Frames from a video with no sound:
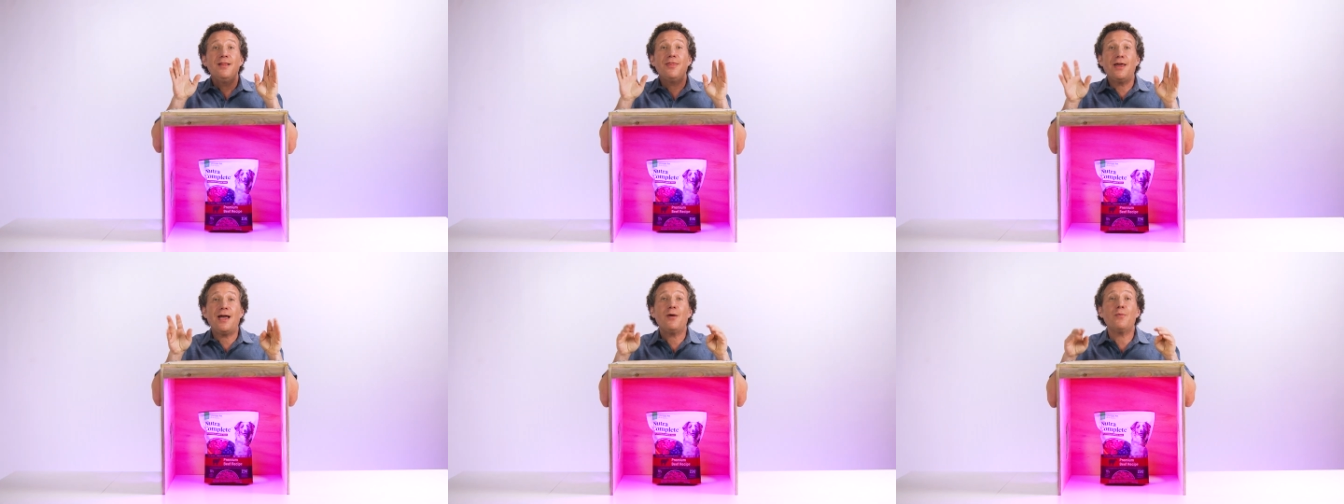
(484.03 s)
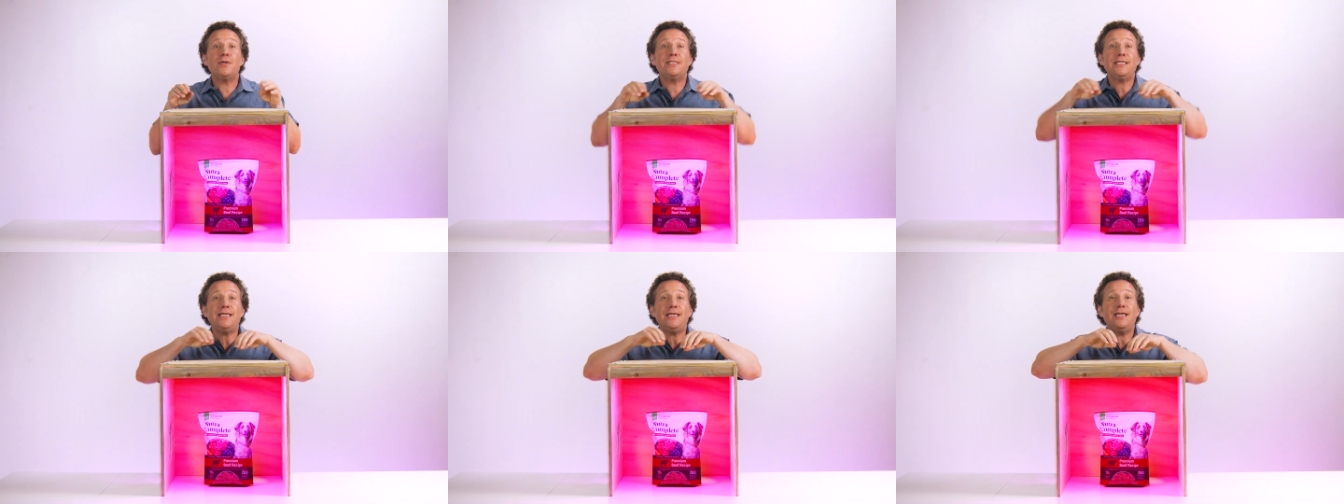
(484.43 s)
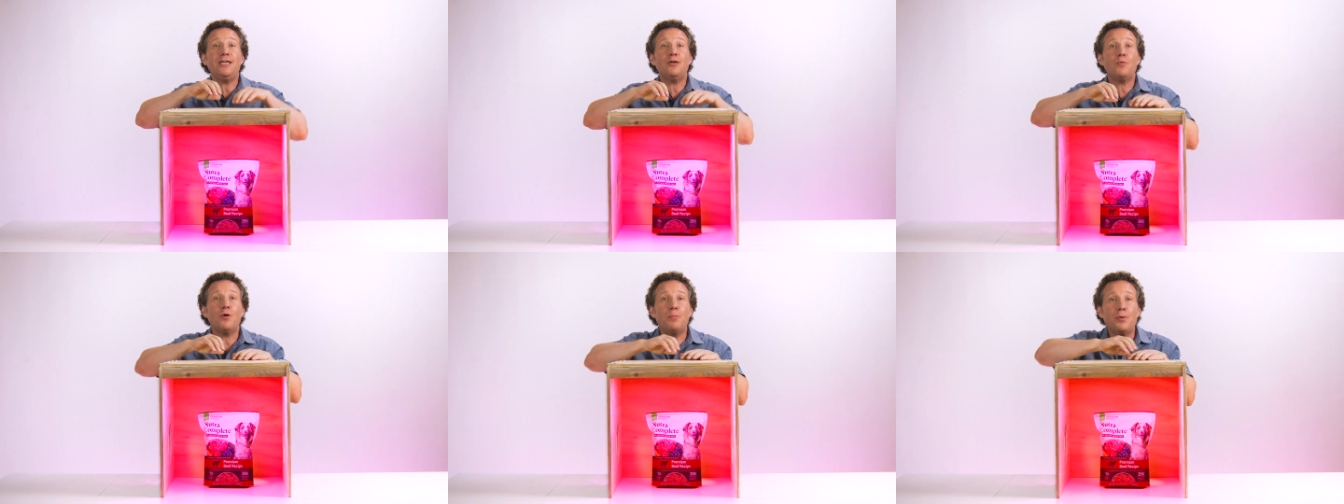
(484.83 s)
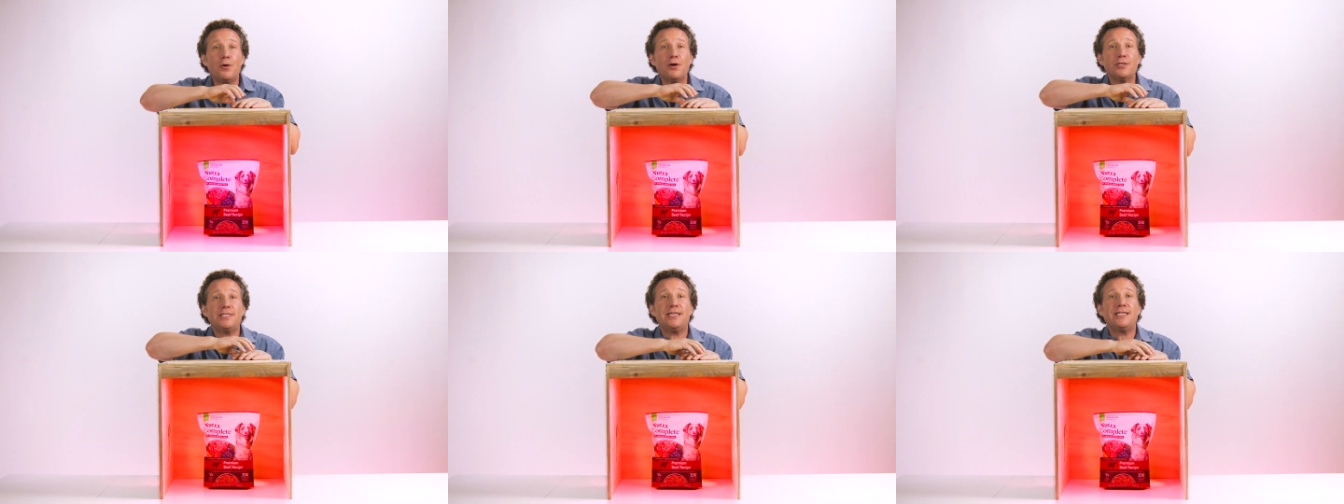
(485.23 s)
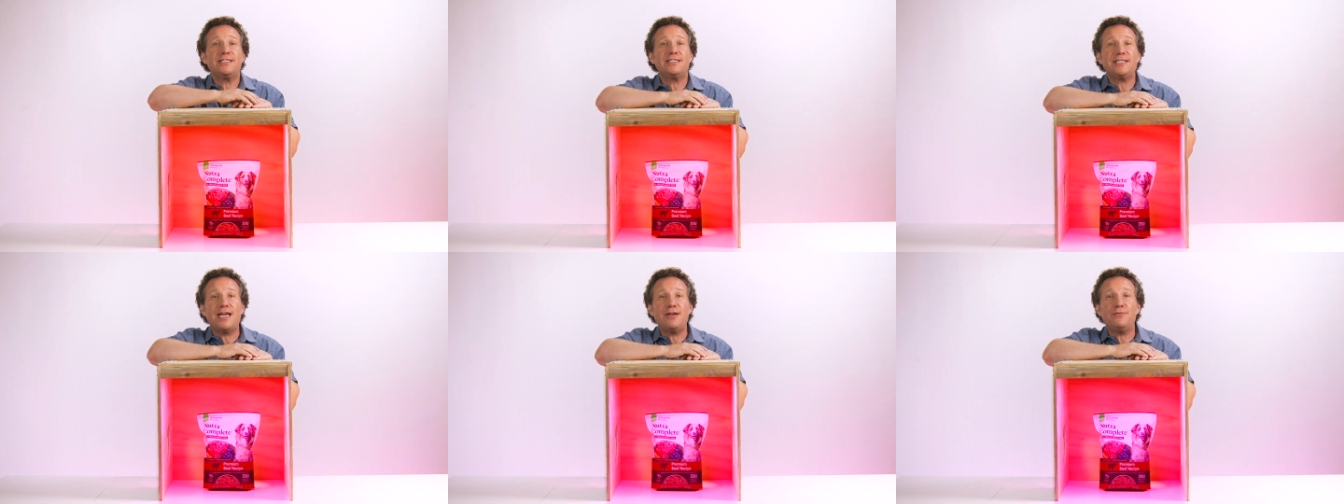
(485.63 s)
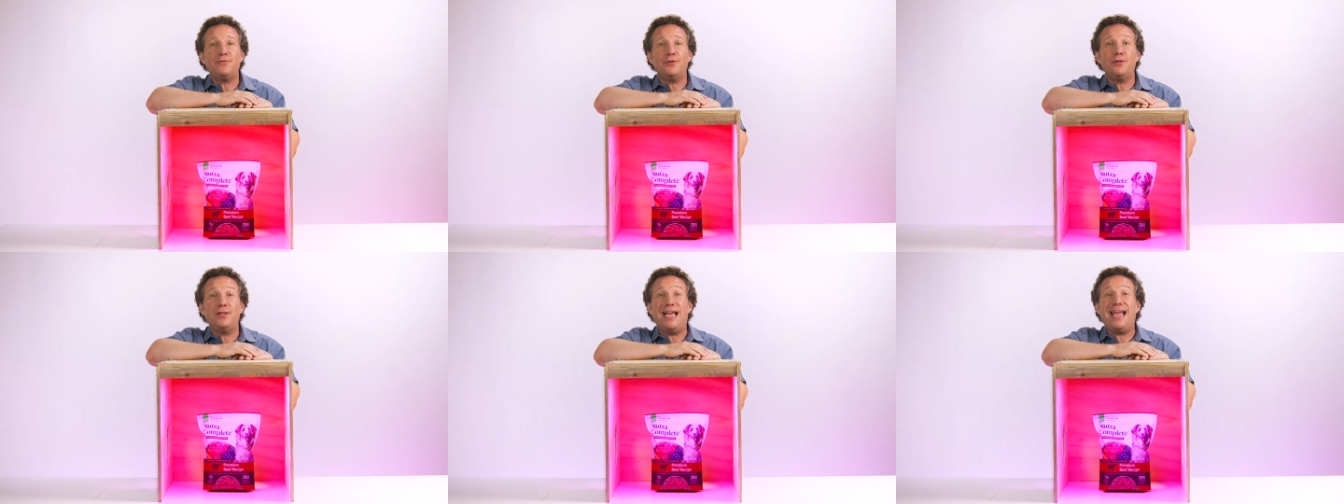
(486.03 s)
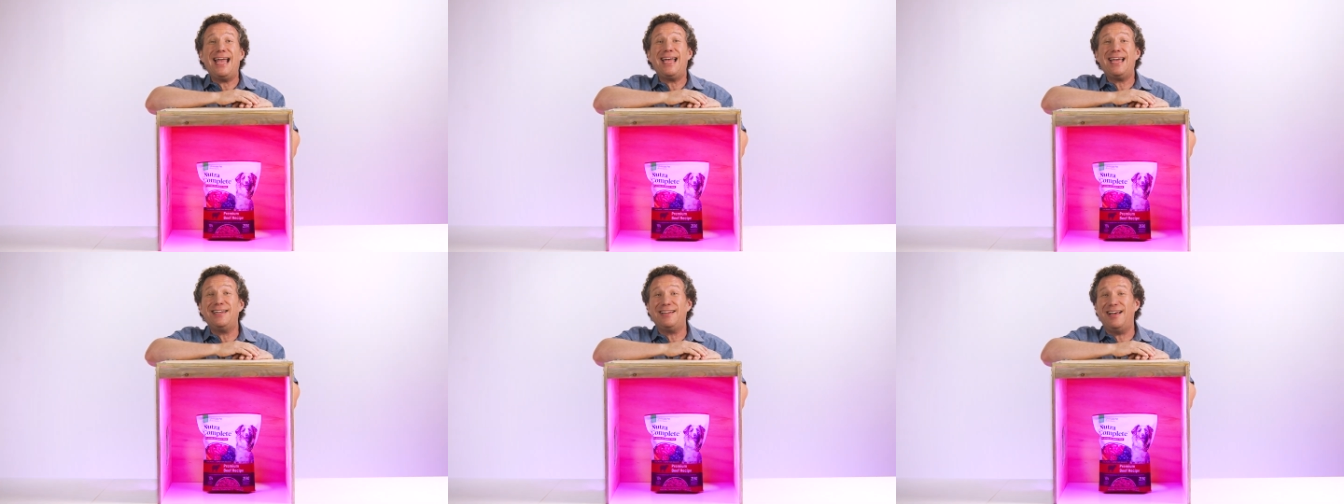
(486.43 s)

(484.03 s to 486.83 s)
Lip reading: that was equal parts insightful and